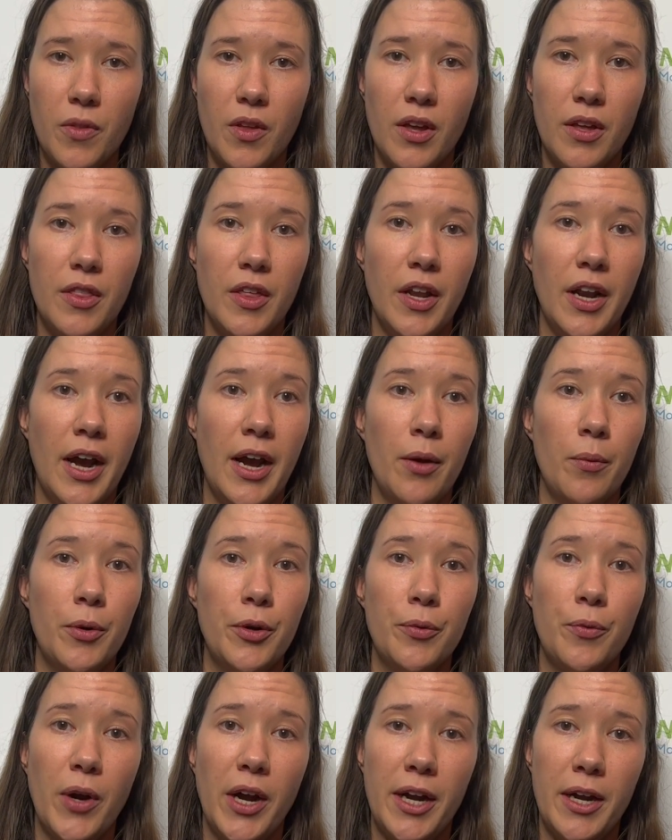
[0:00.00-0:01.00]
then I would
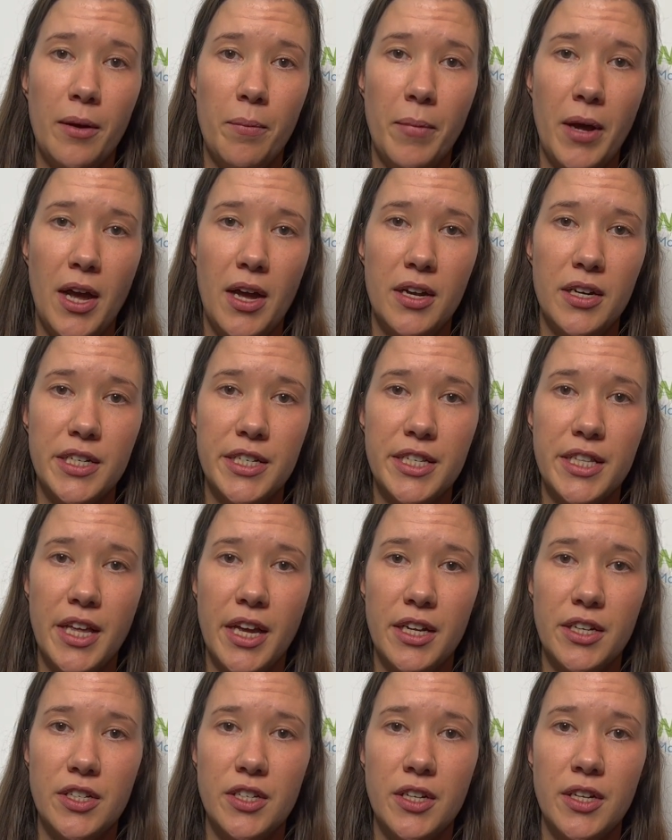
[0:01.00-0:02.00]
recommend
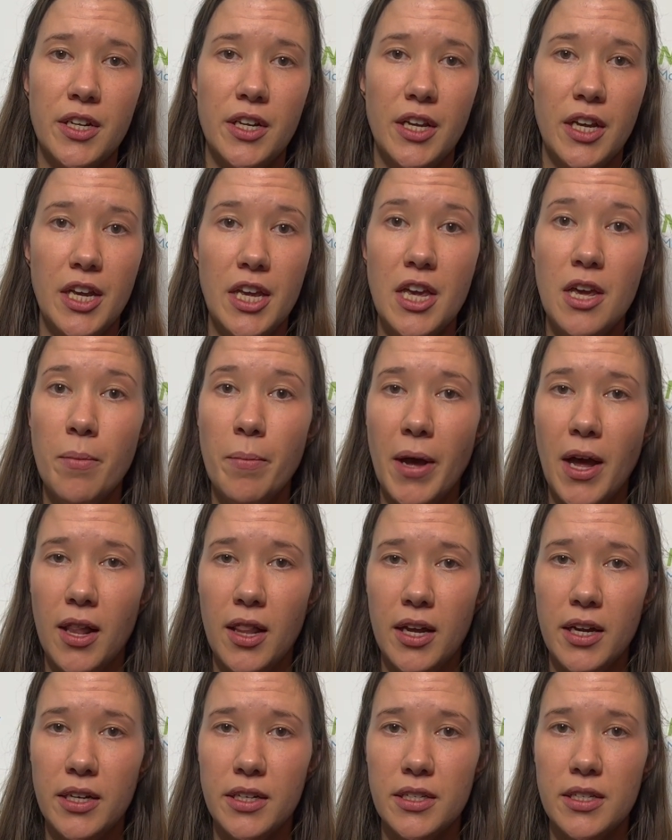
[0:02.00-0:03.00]
that you email
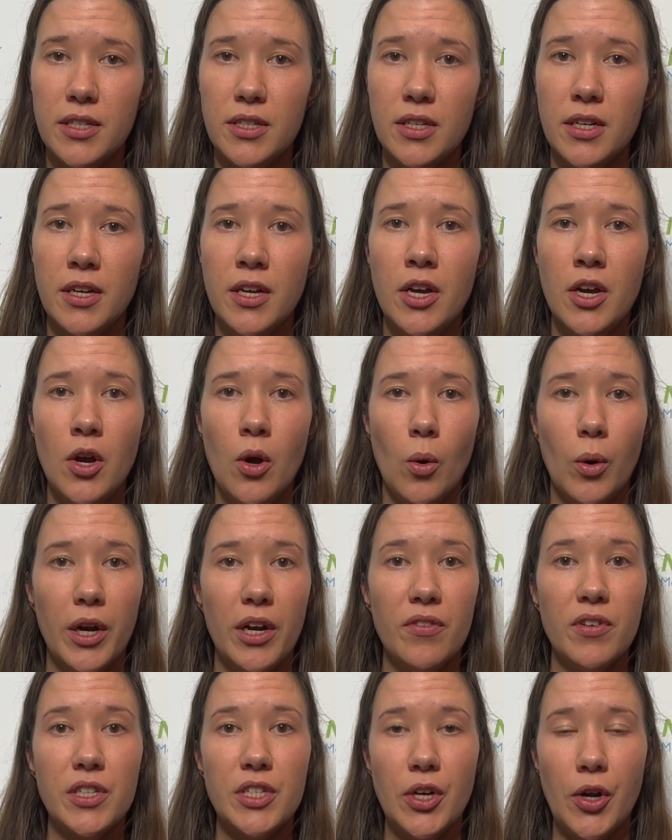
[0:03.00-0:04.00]
us or give
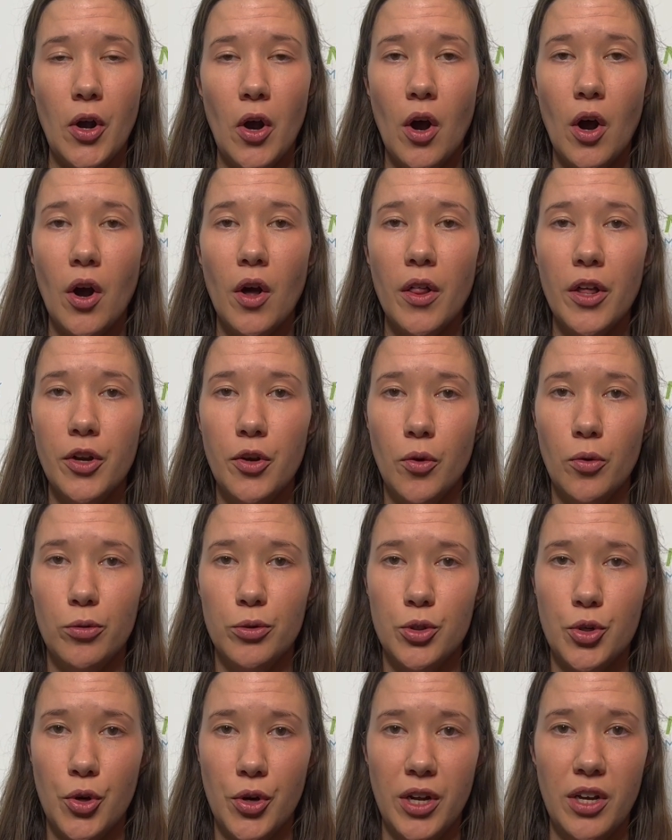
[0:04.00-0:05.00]
us a call at Nose
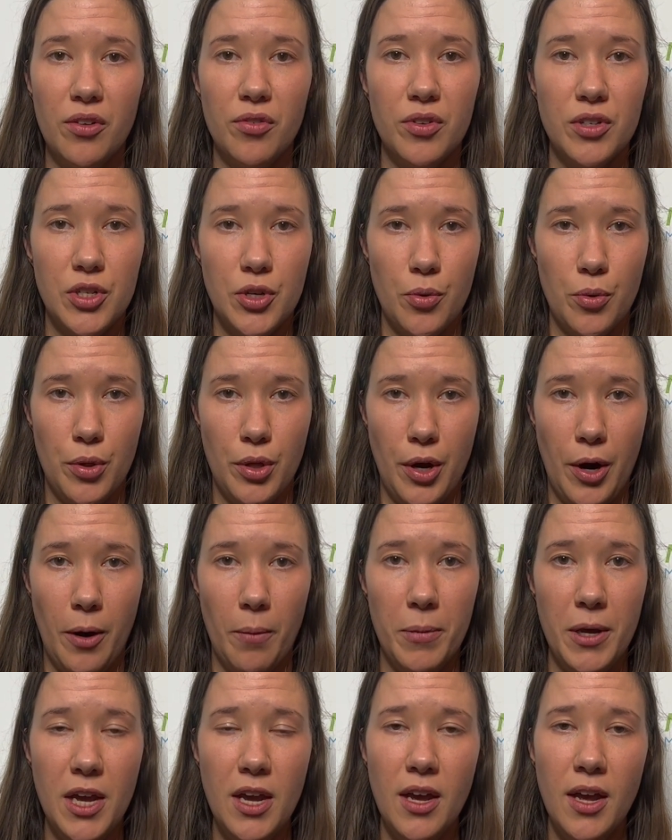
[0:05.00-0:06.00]
Creek
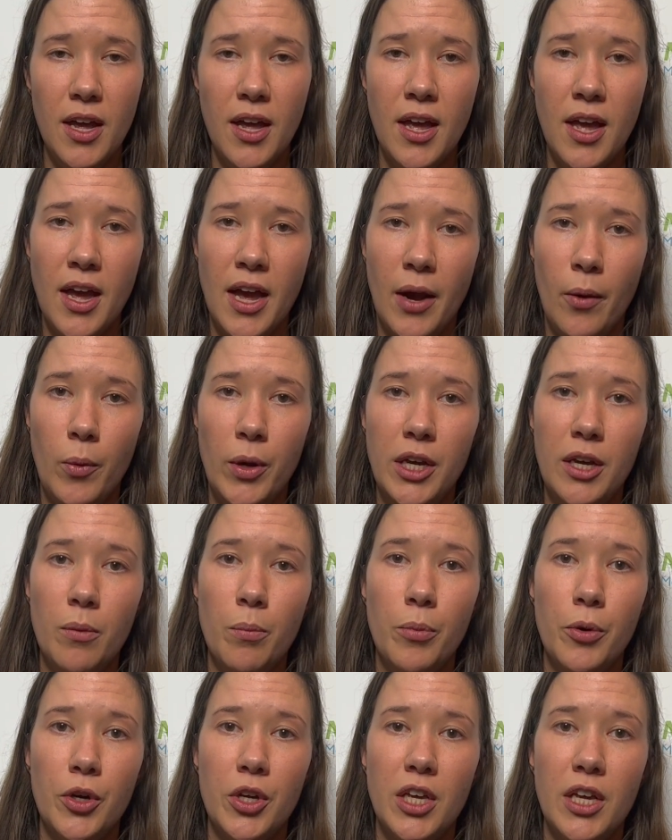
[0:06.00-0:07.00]
Physiotherapy, and we can
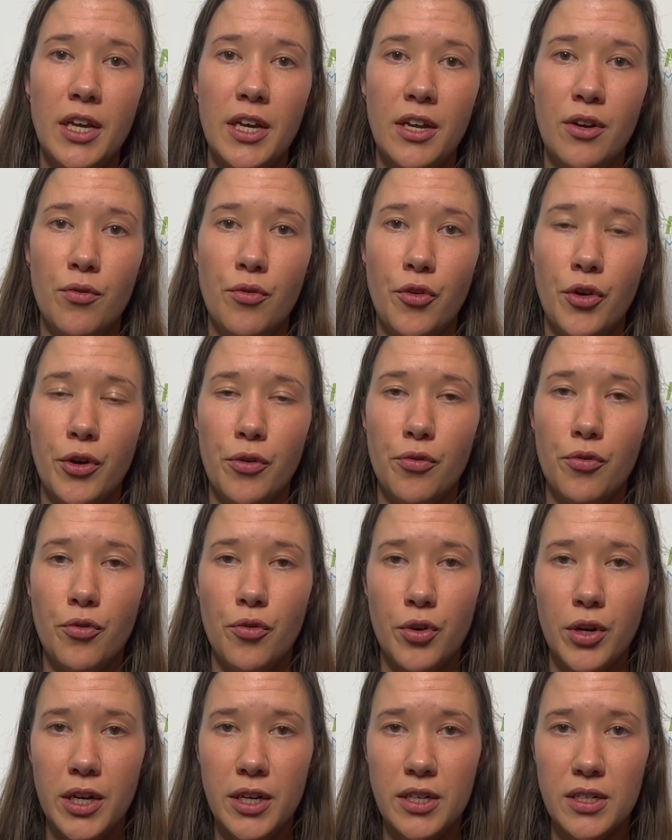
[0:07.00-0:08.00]
book you in for a
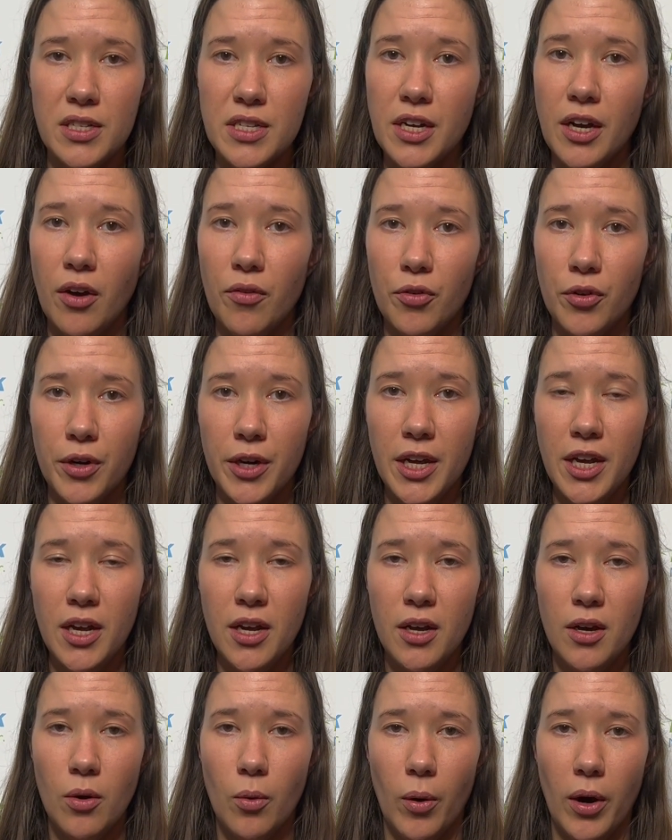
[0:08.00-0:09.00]
free discovery
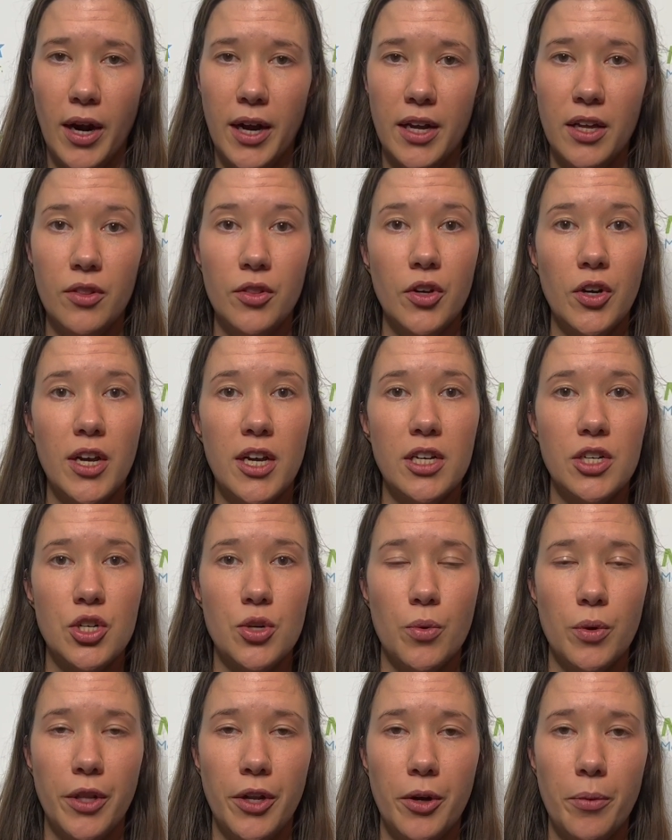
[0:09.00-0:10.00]
where I can look into a
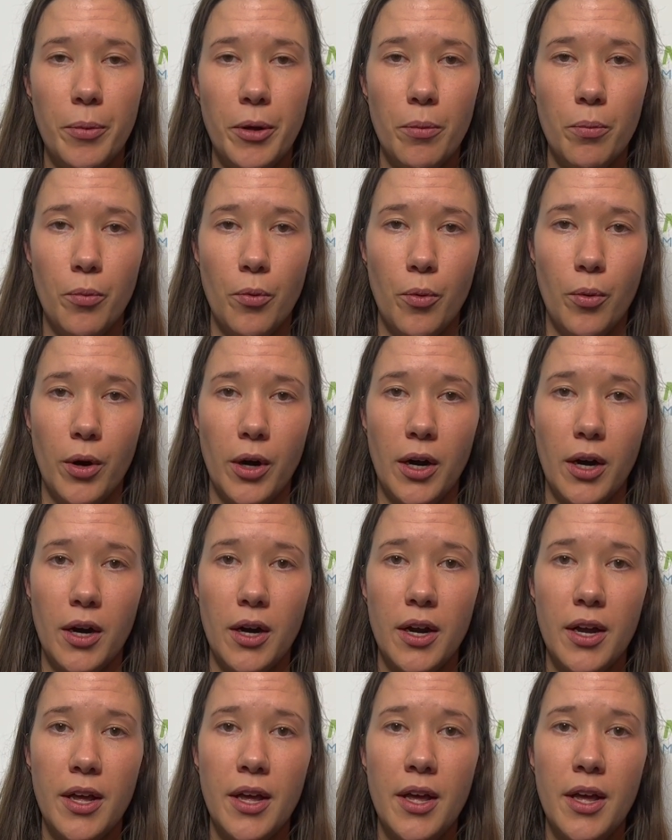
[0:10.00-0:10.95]
little bit more